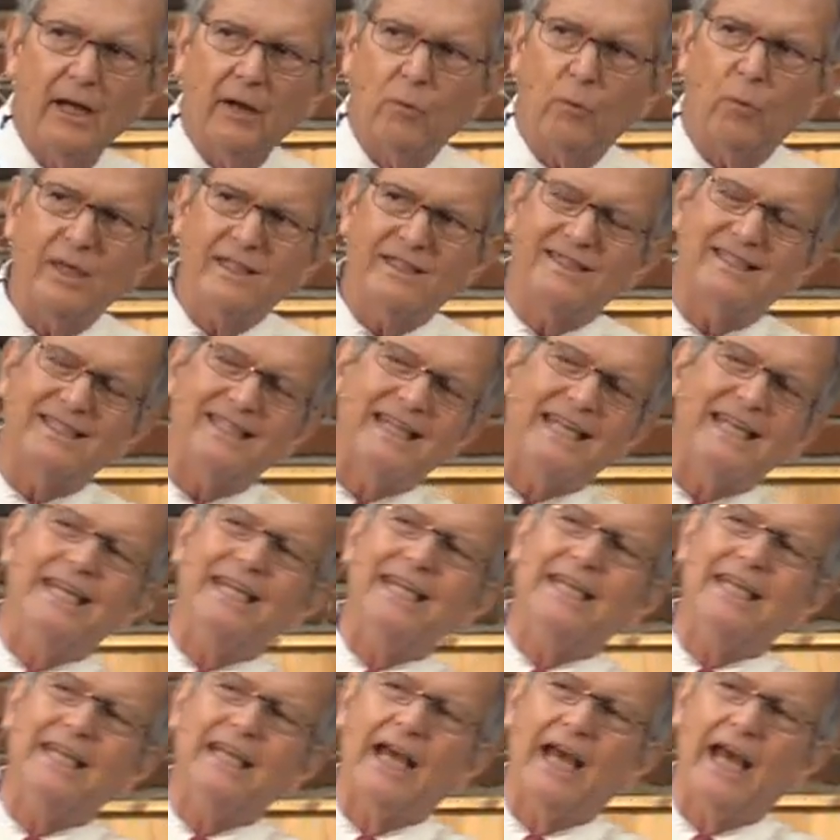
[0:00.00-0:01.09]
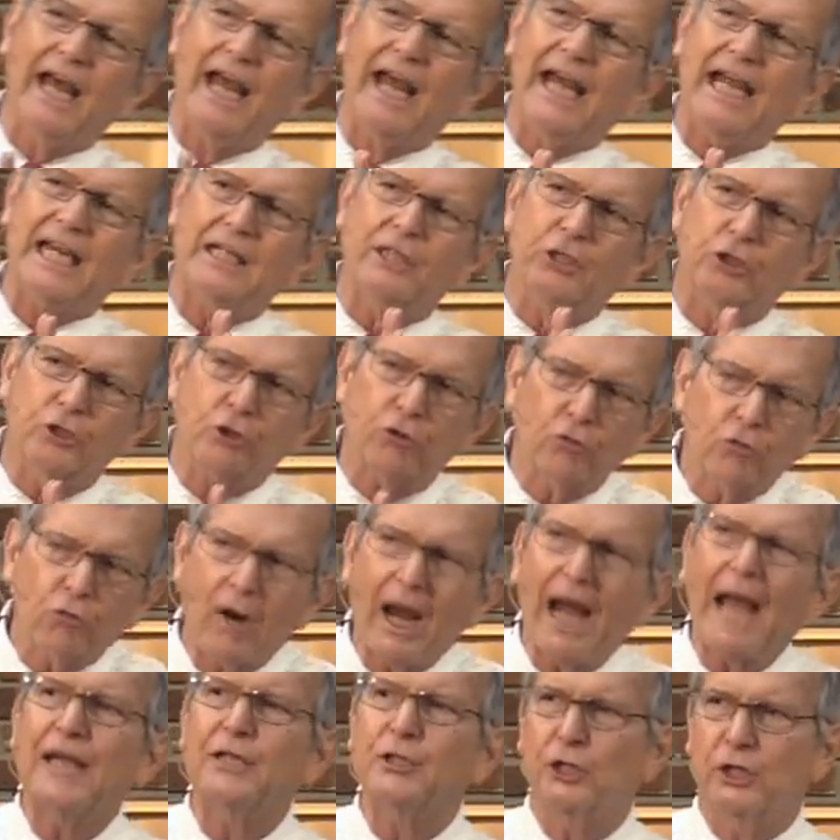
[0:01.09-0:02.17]
We see a
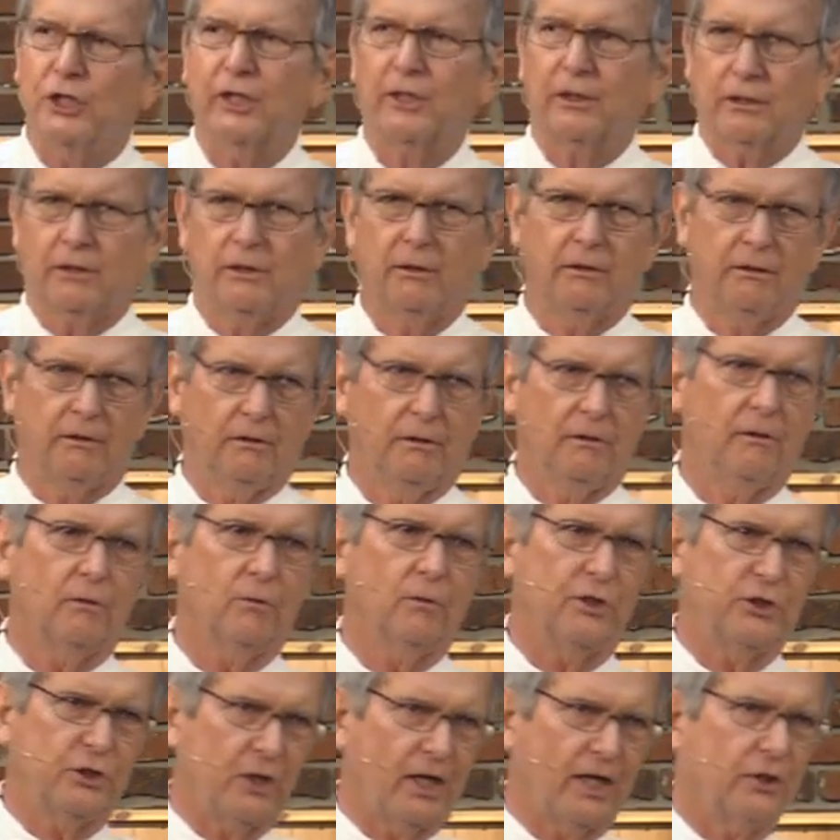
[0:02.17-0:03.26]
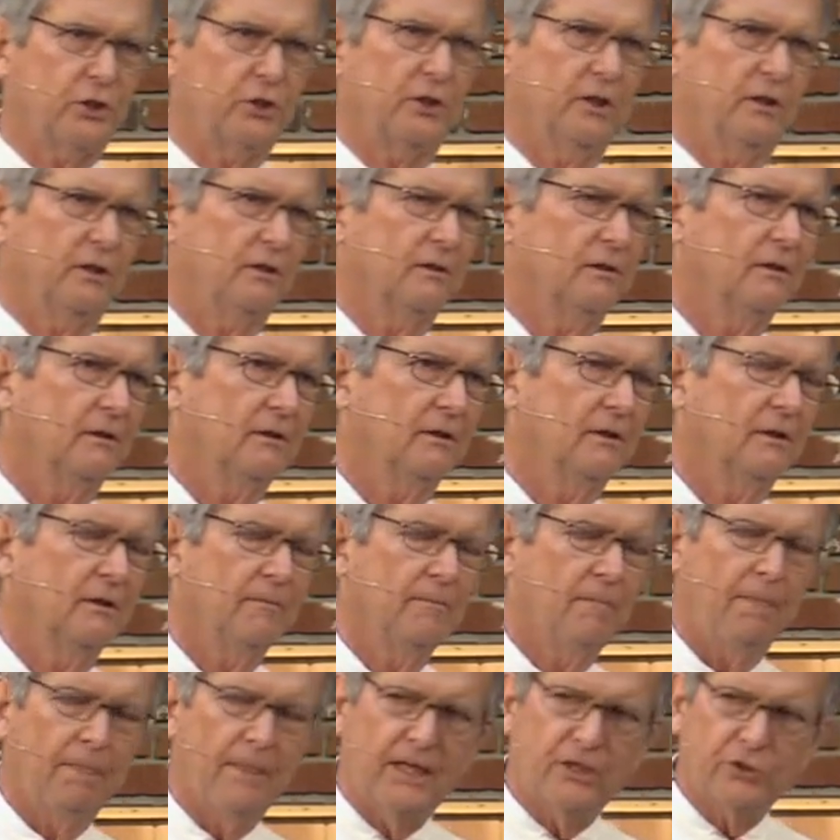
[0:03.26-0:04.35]
tragic rejection
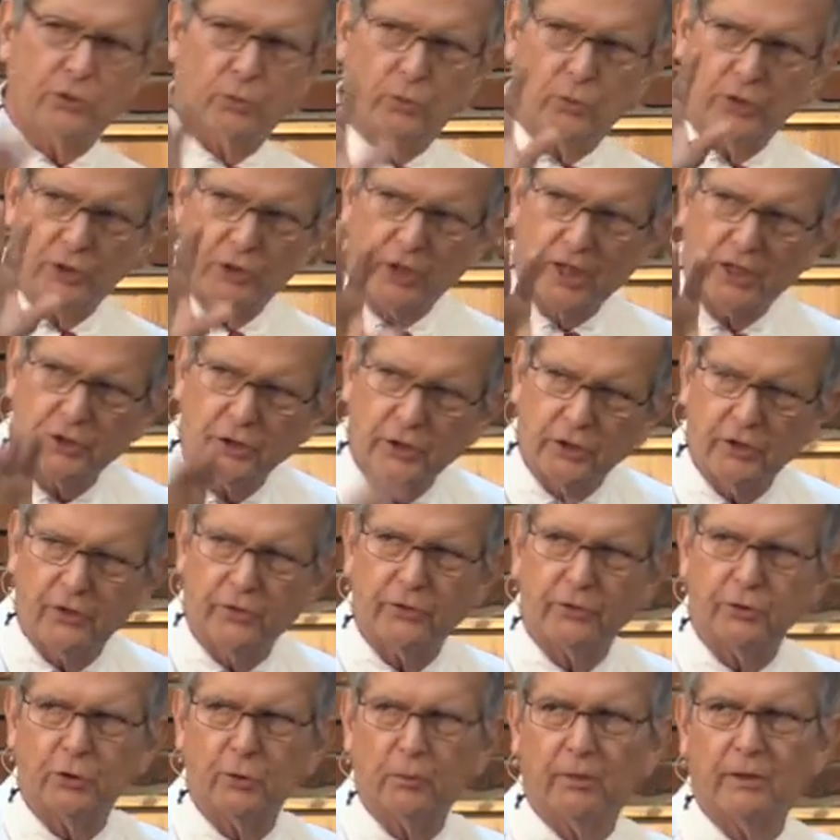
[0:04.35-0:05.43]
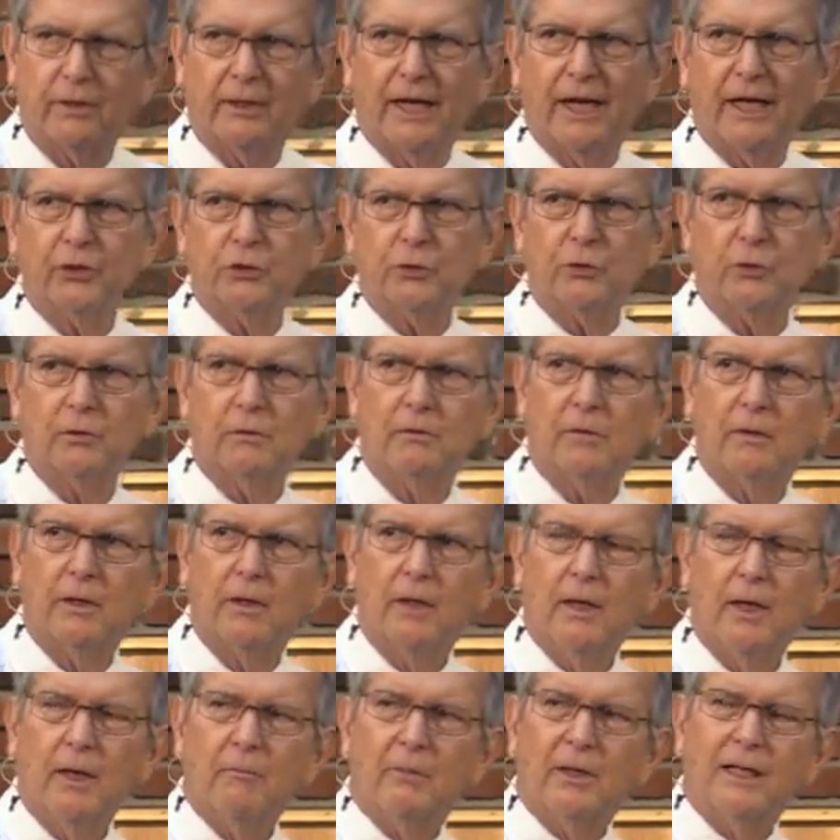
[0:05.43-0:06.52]
it's a rejection of the supernatural,
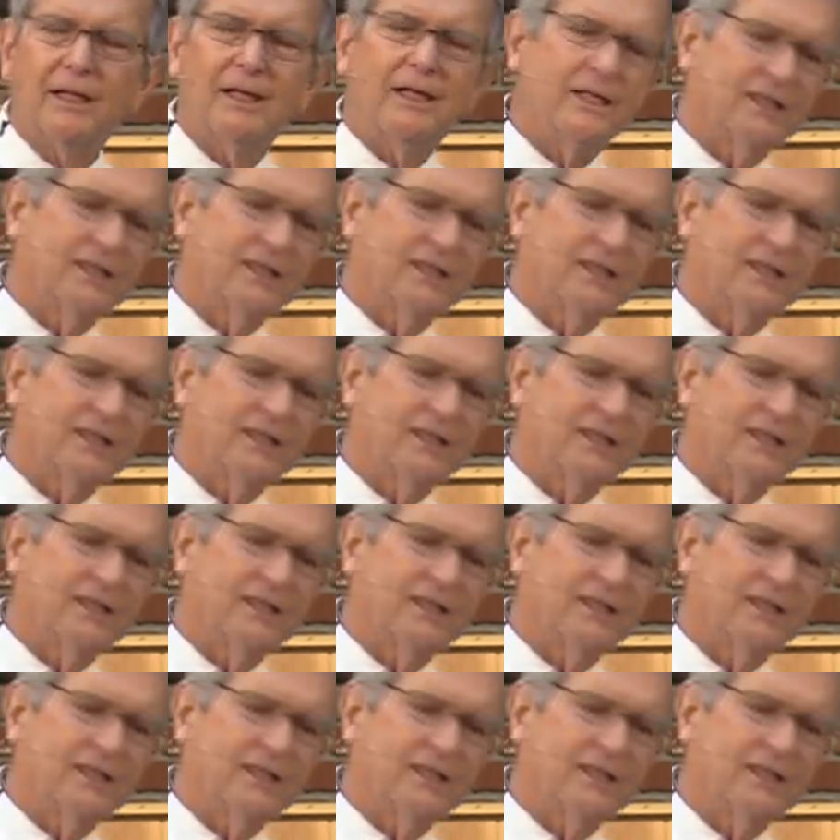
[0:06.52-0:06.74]
but it